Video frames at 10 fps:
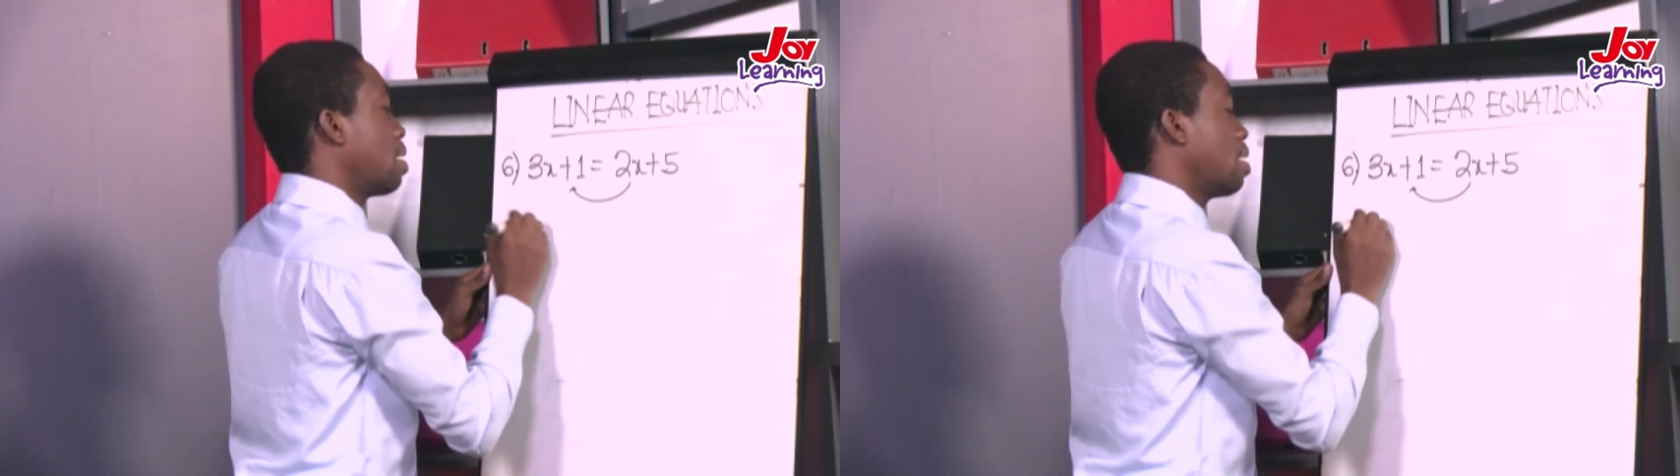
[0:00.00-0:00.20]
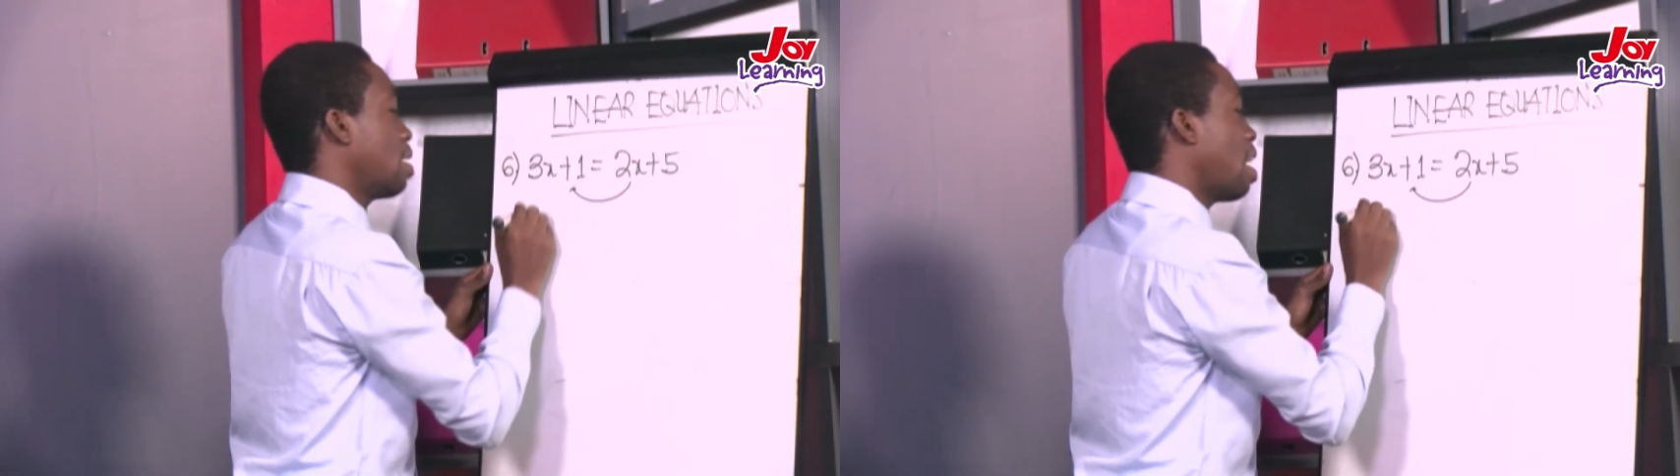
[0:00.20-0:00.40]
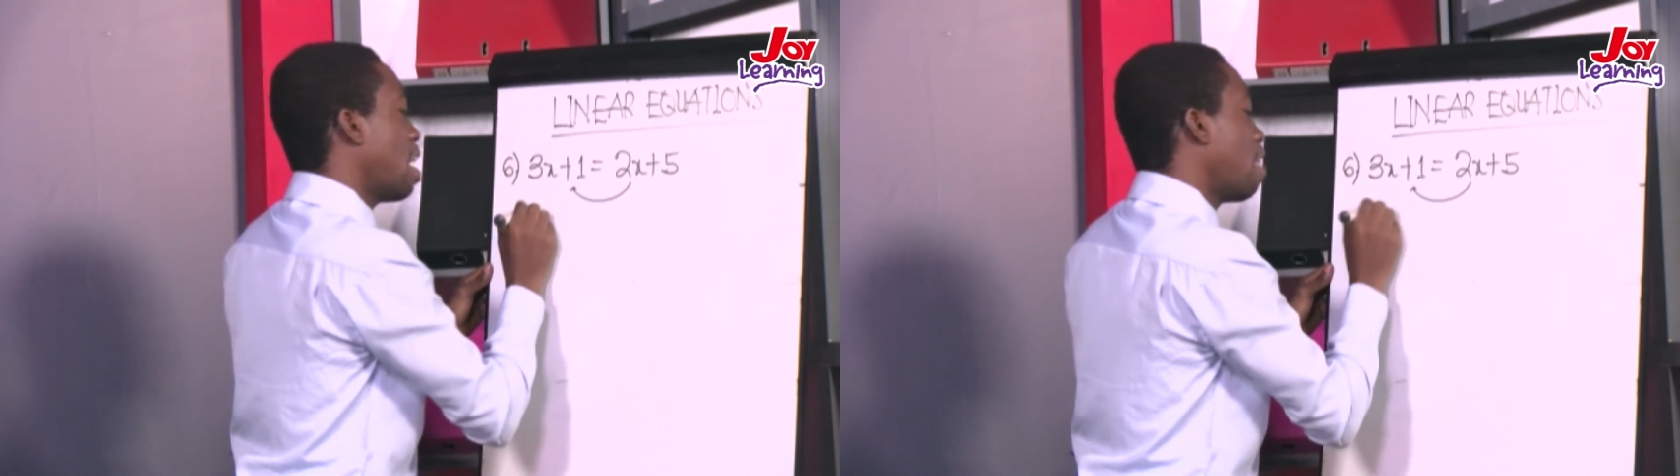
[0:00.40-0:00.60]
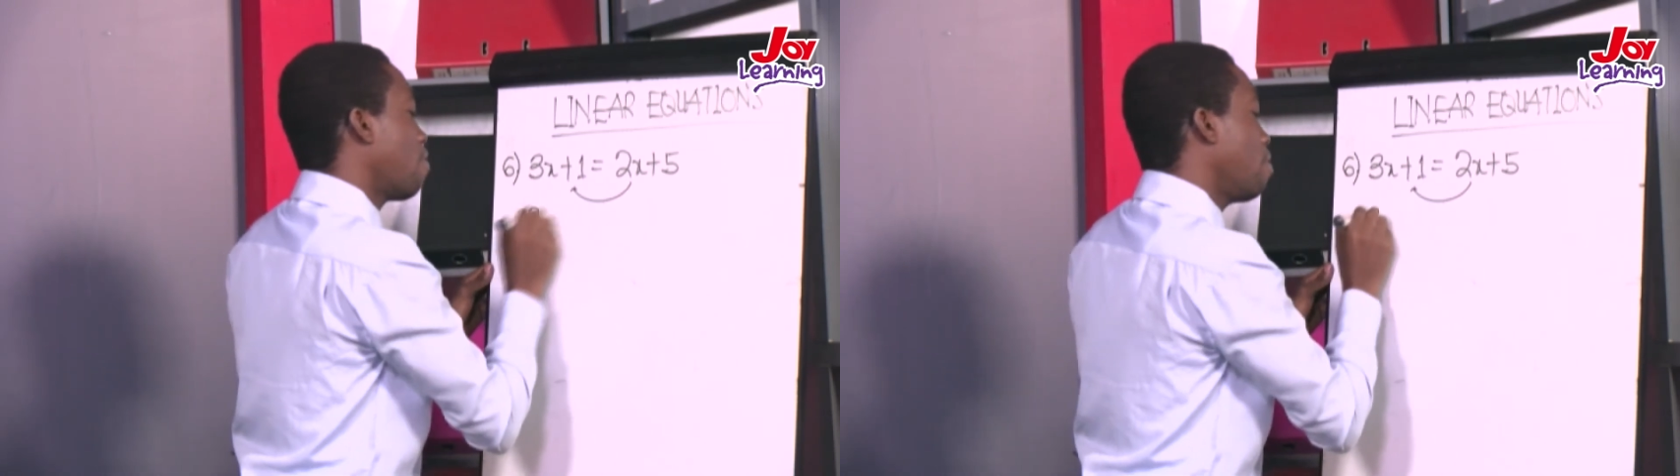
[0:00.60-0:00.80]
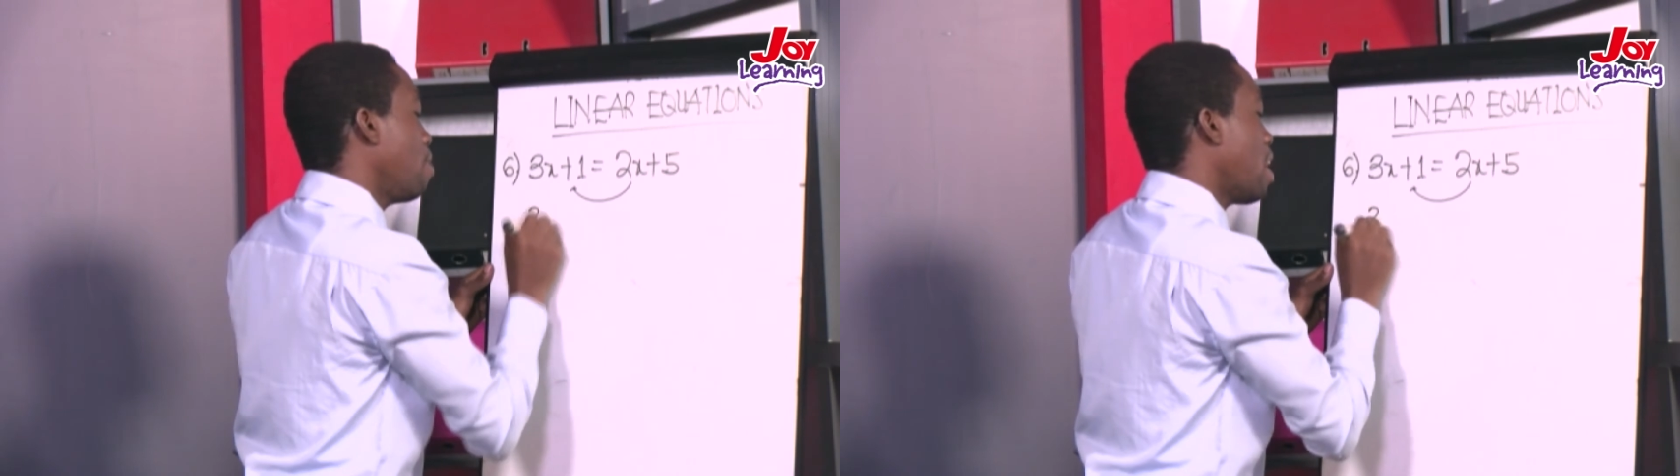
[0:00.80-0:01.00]
I have
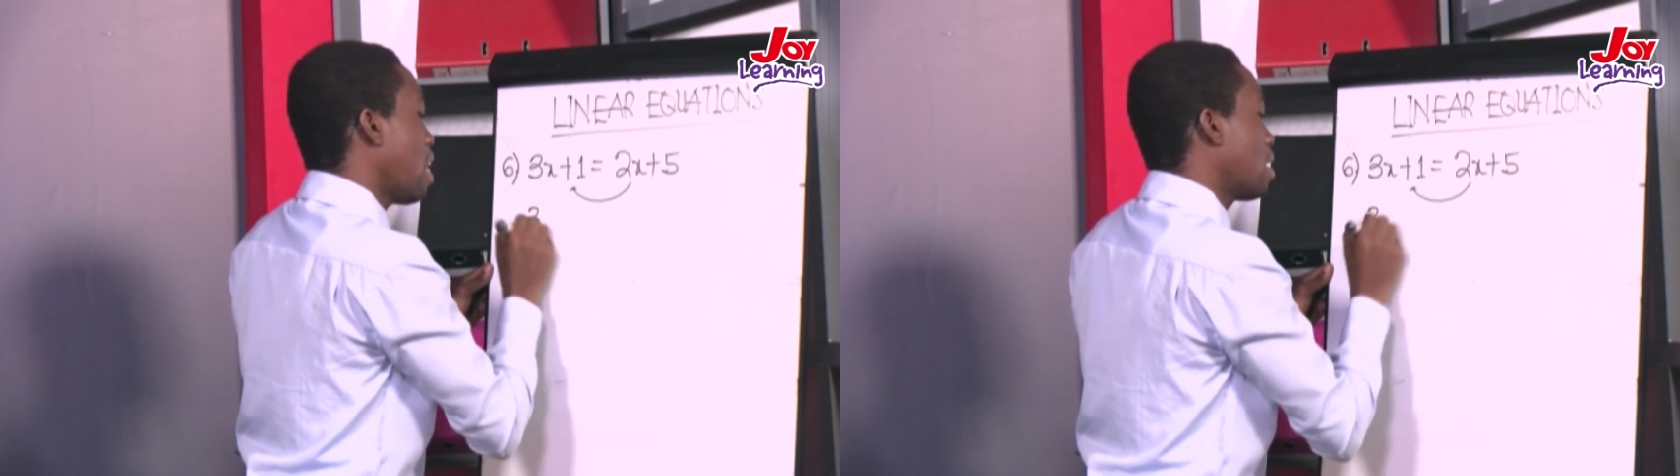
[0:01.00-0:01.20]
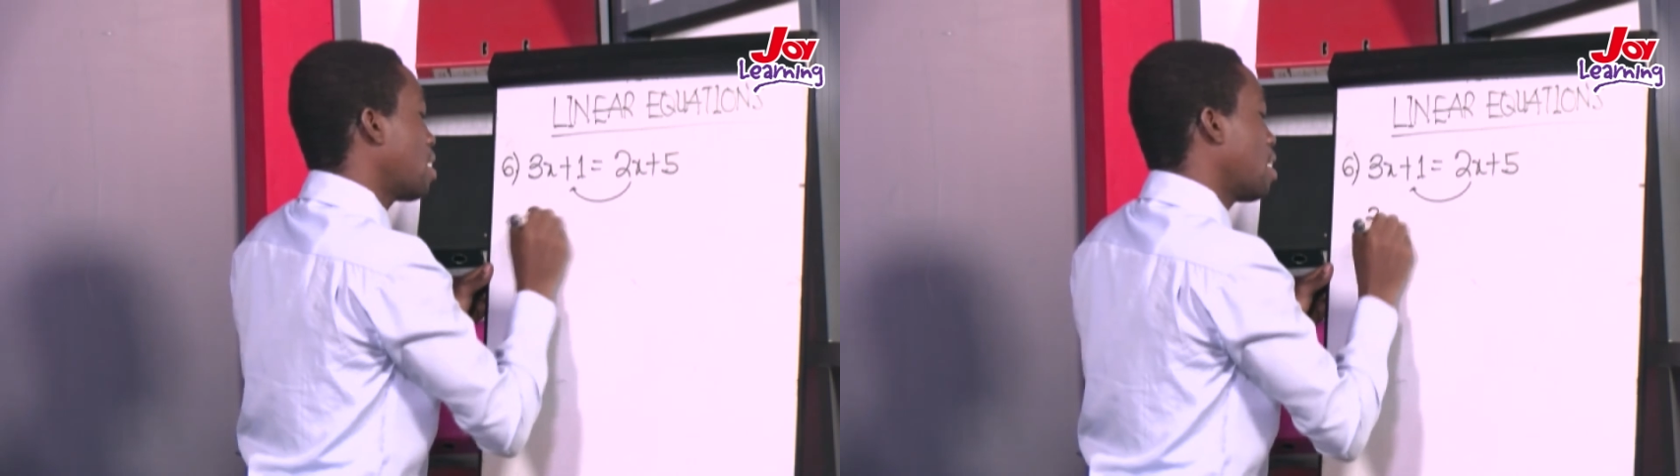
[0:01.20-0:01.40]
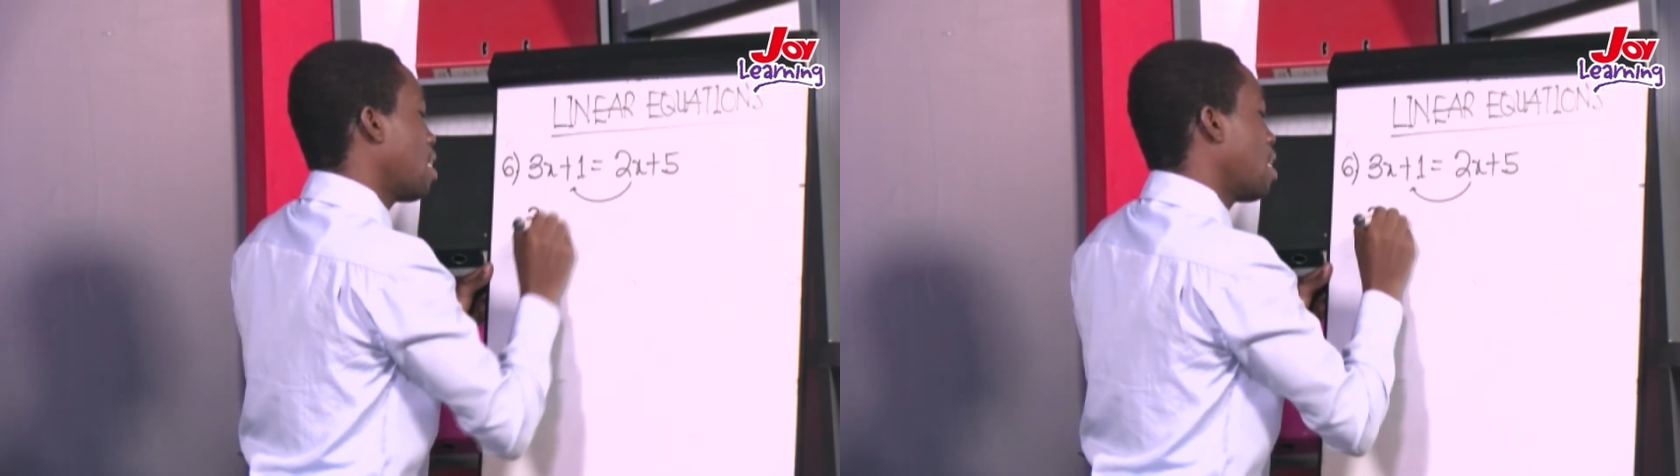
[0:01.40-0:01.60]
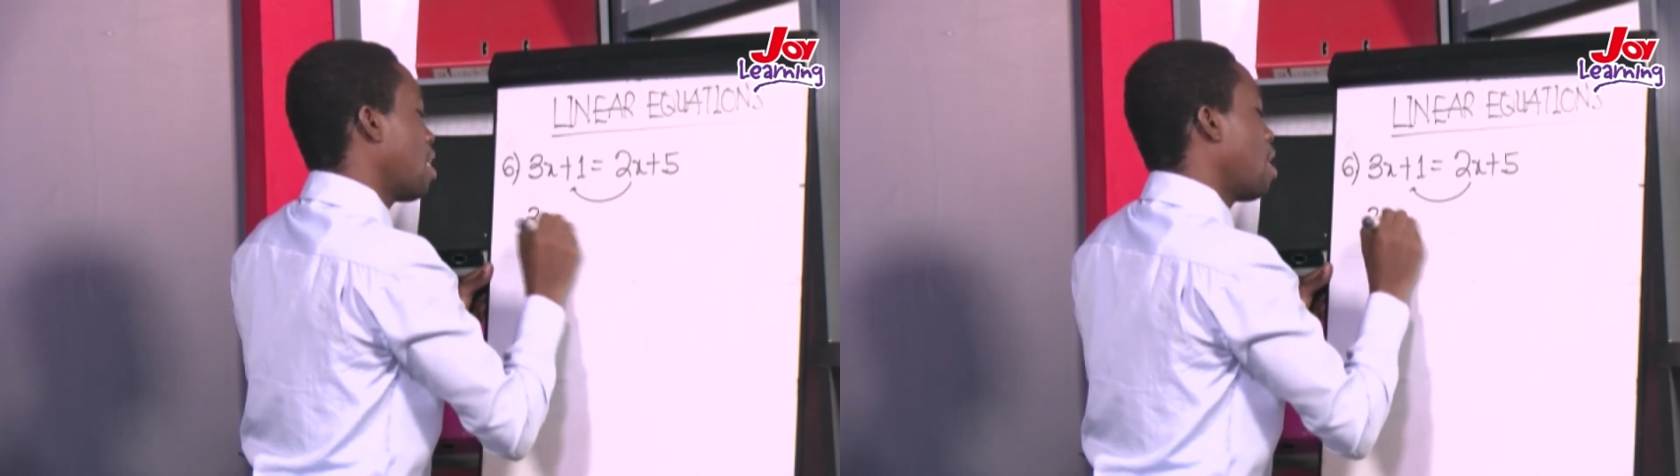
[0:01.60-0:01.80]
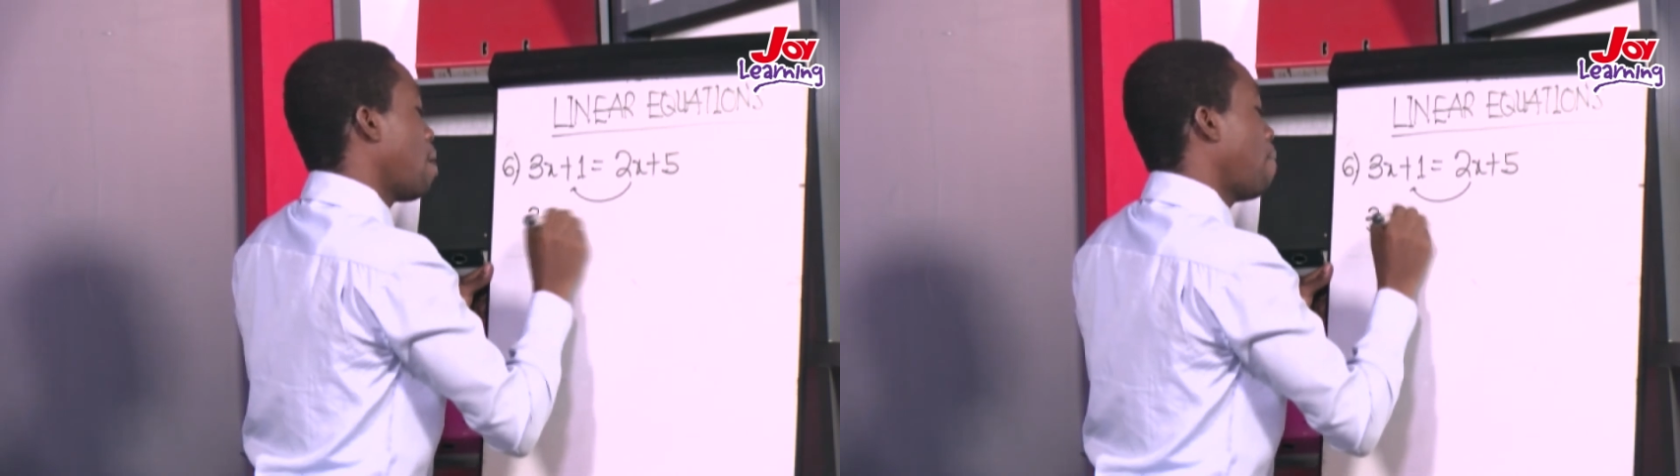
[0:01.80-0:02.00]
3x
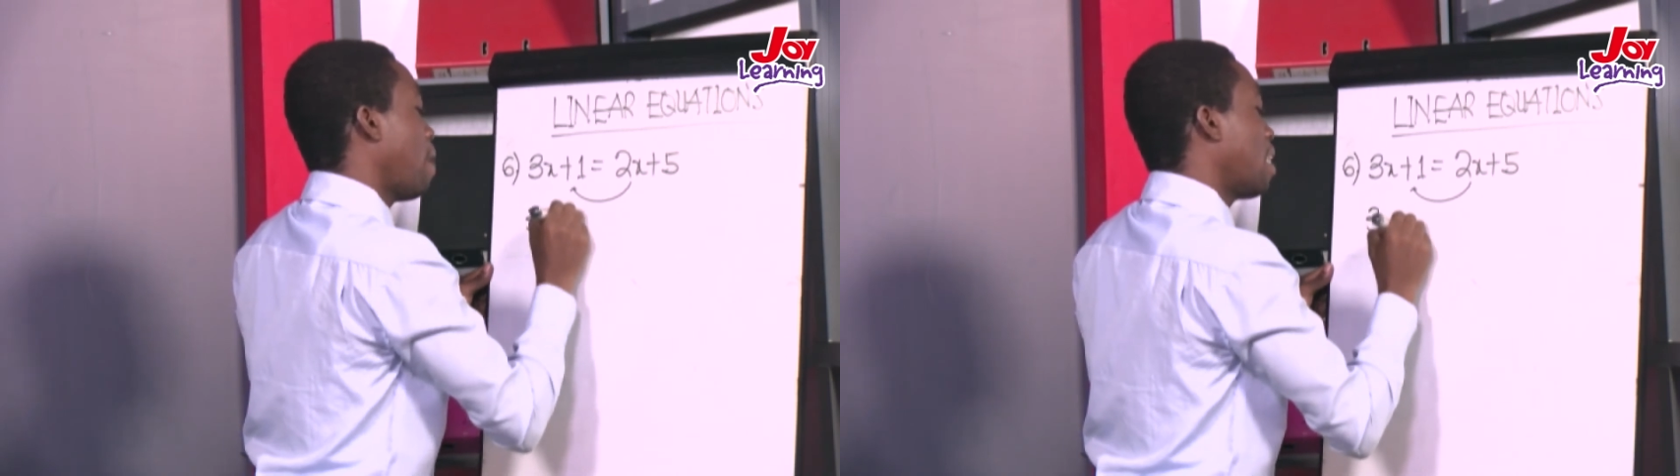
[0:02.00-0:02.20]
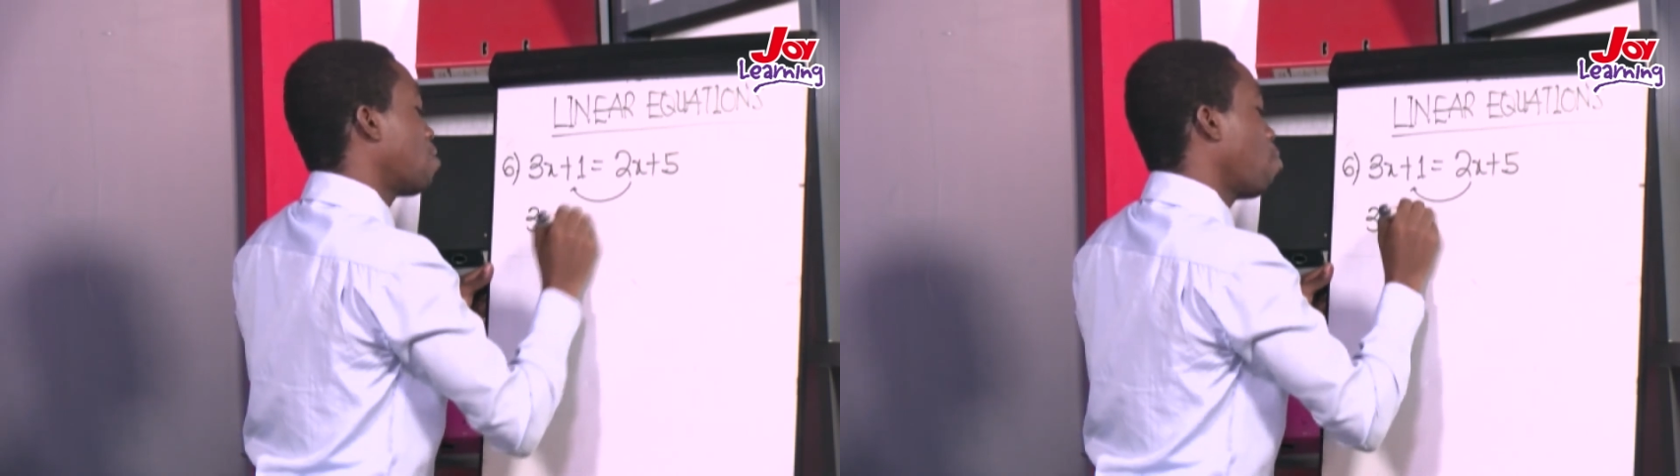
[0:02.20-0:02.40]
plus